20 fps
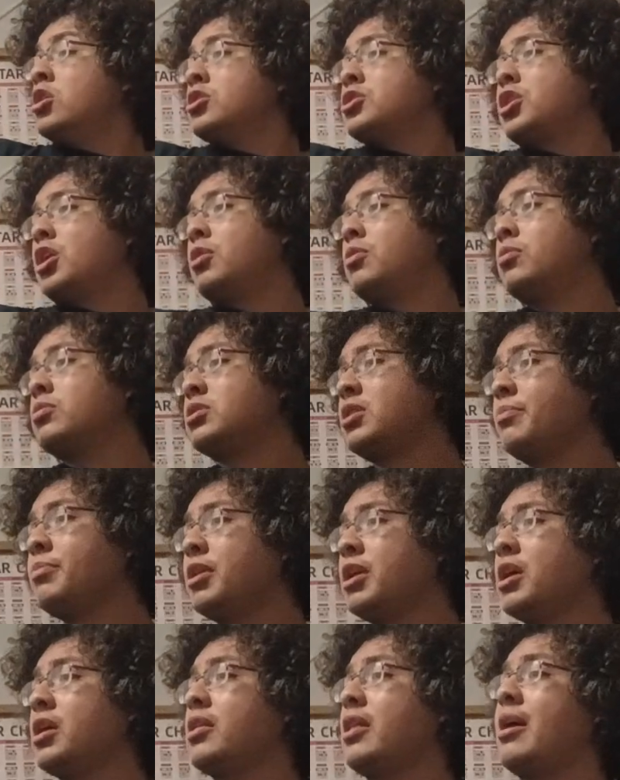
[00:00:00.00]
So,
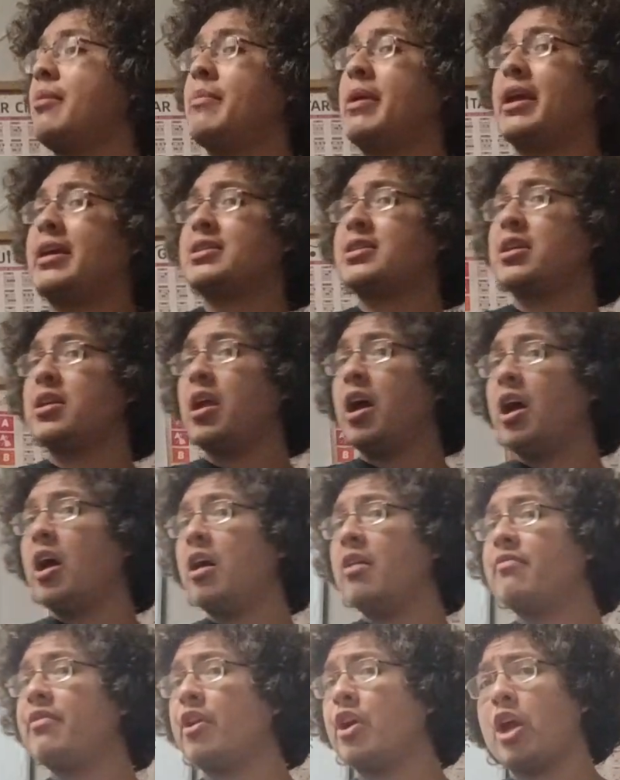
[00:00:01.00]
something that makes it
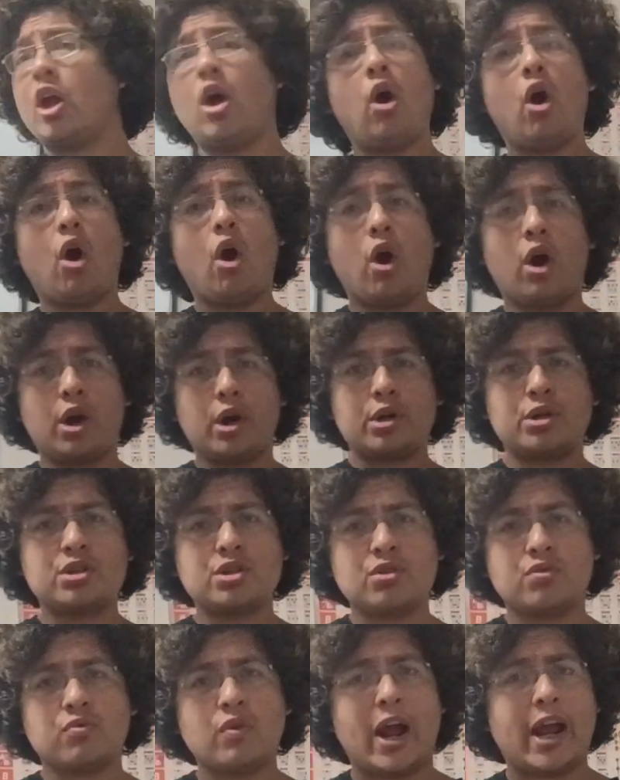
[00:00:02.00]
very hard
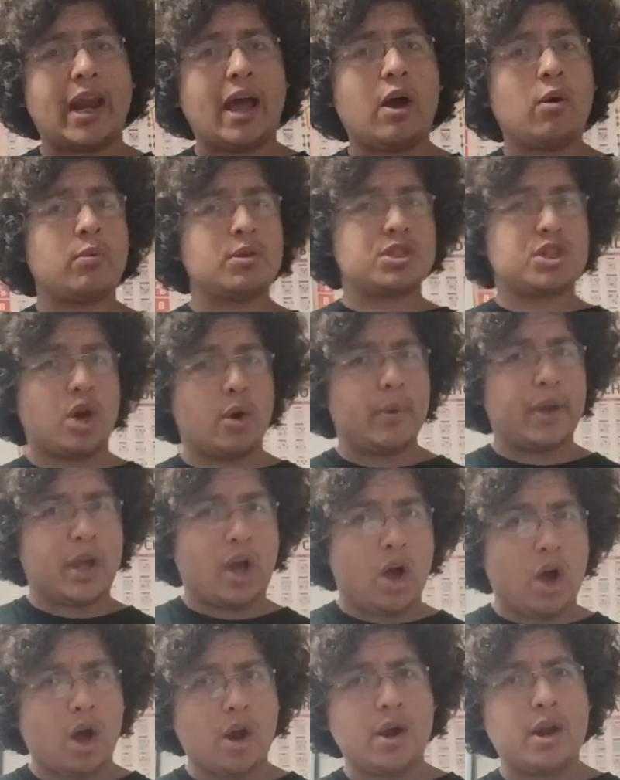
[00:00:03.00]
to write out what's going
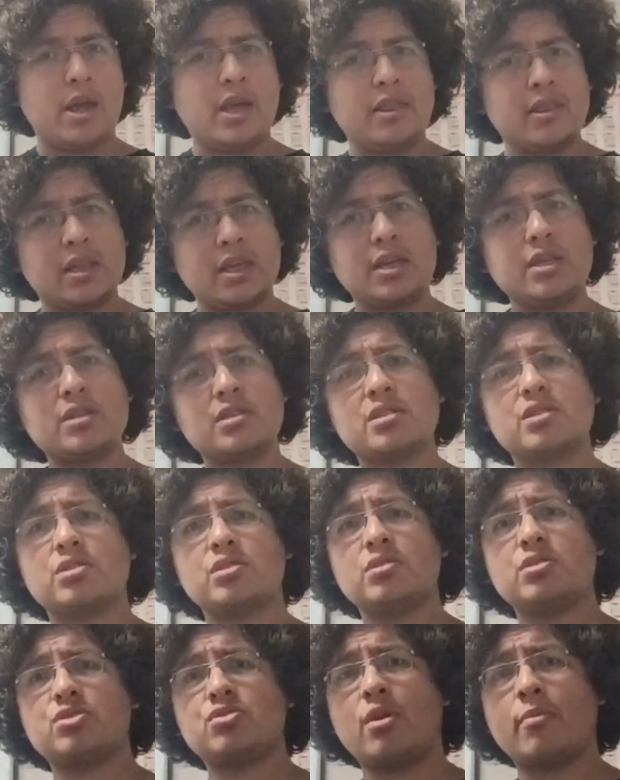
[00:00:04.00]
on in
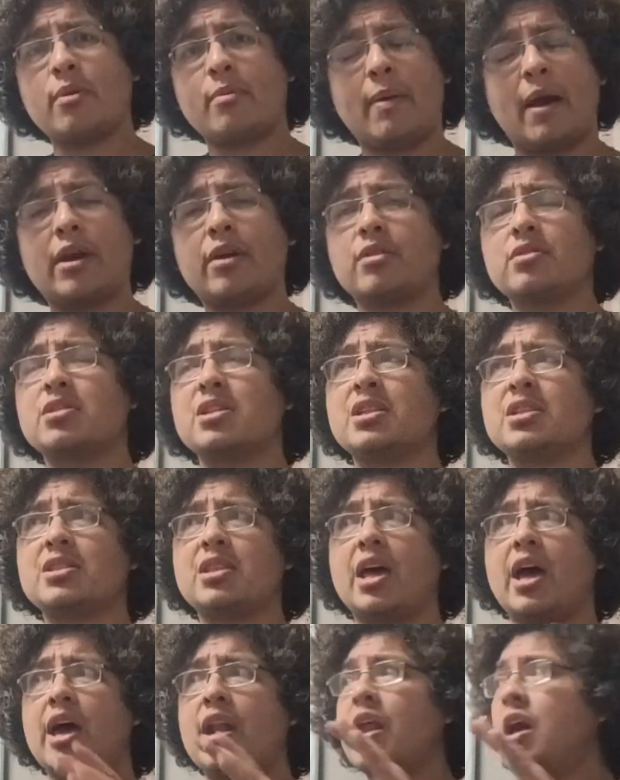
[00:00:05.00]
these strumming patterns is
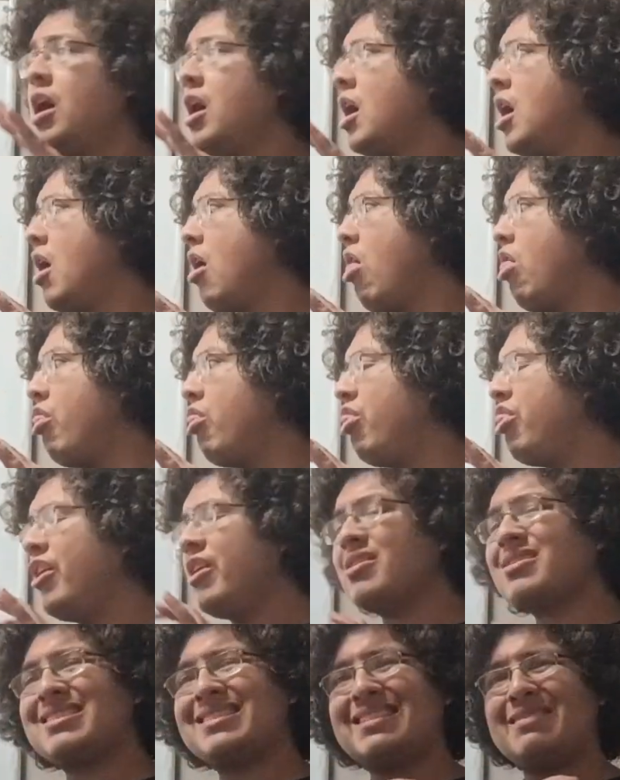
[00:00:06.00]
that
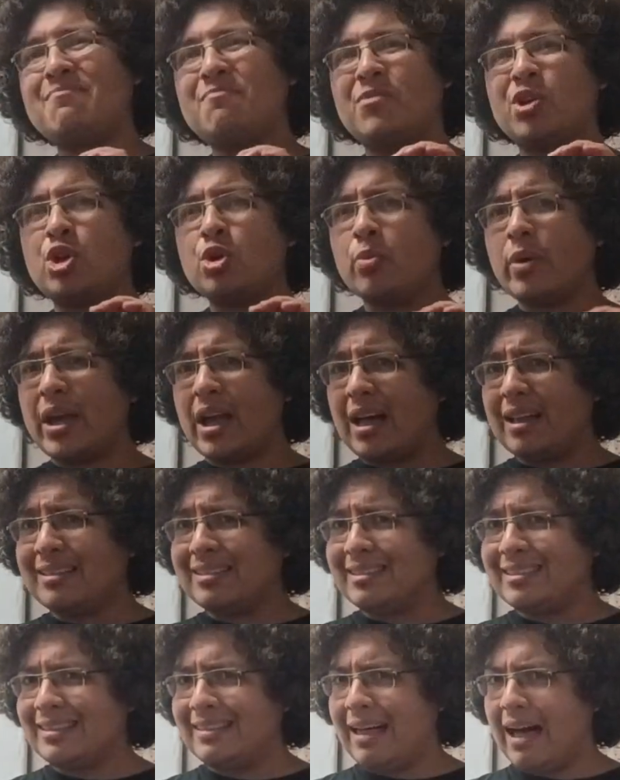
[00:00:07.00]
they're doing a
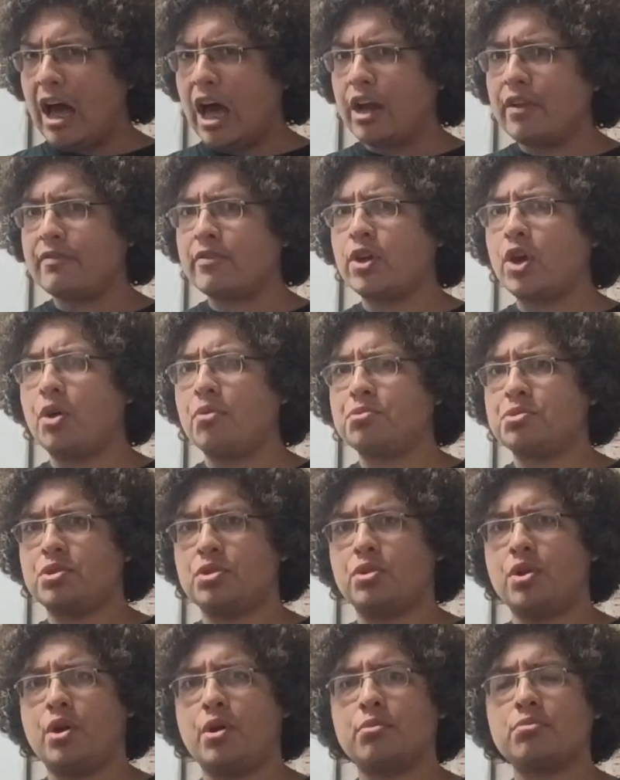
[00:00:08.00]
lot of
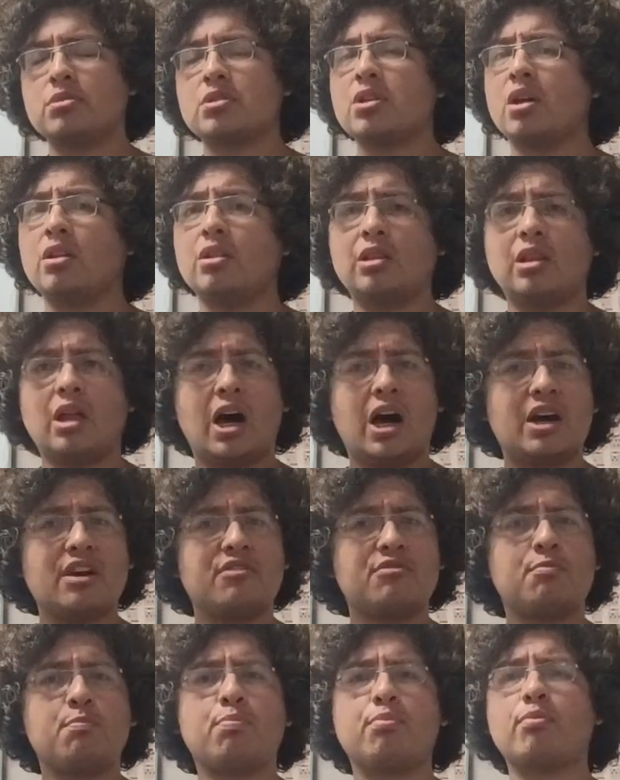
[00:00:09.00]
ghost notes, a lot
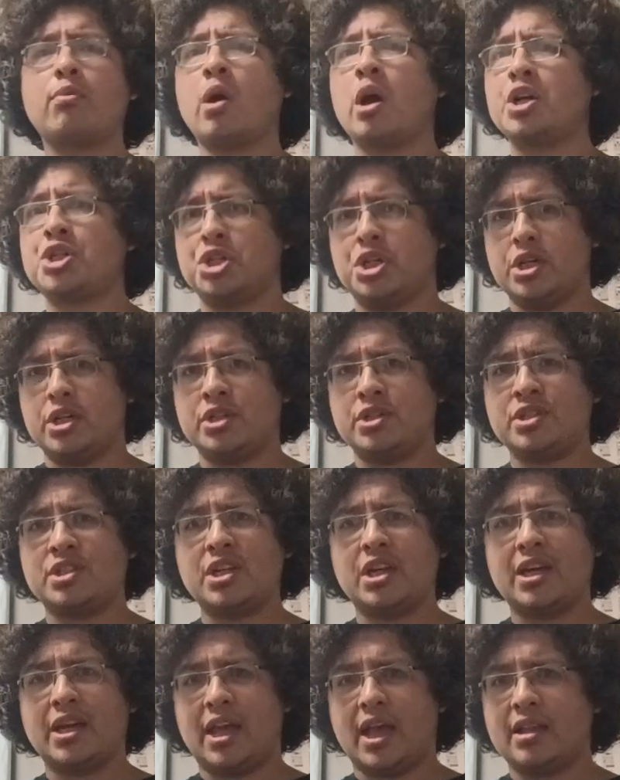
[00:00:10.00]
of brushes
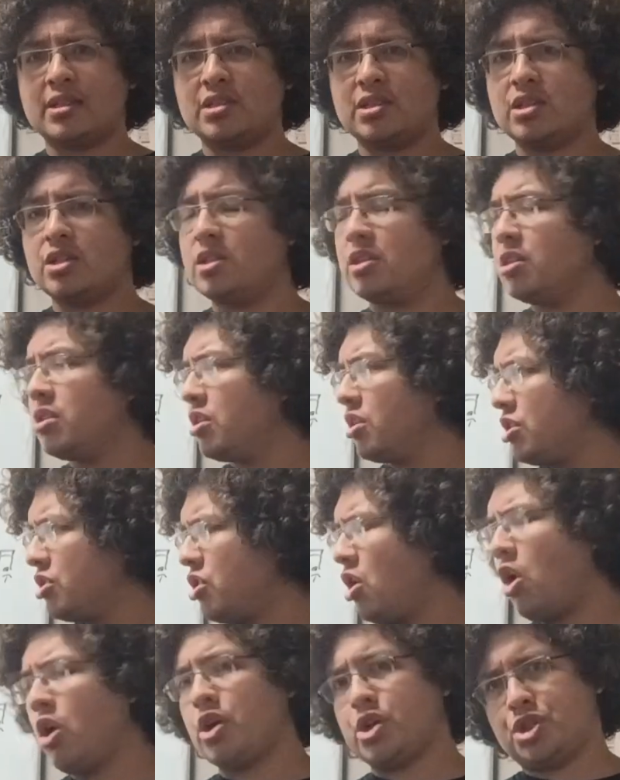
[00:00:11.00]
against the
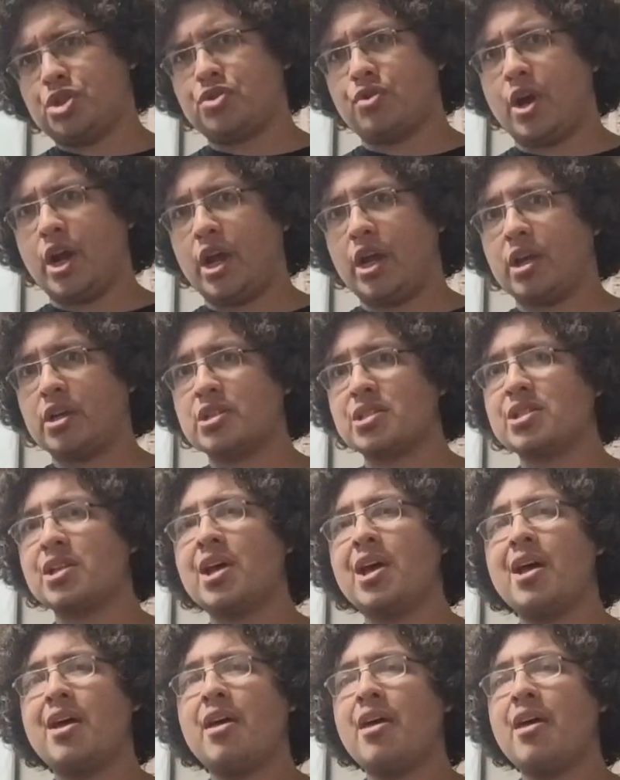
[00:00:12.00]
guitar strings.